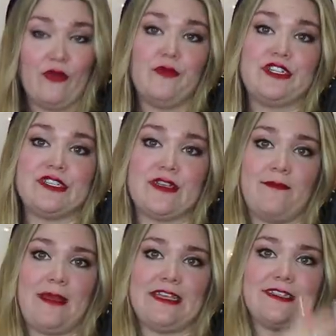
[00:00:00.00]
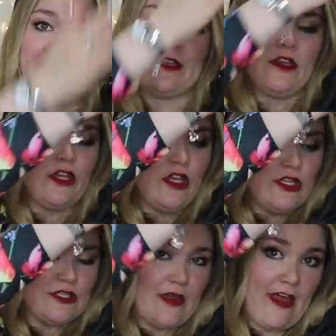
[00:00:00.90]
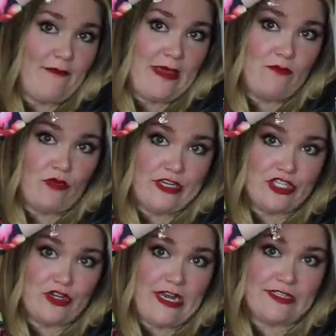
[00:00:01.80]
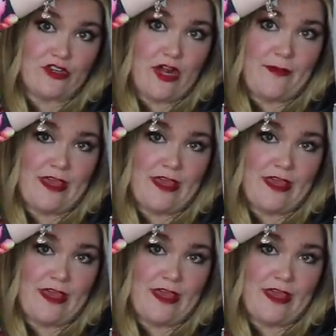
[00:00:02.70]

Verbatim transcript: which is amazing. So I have my moisturizer up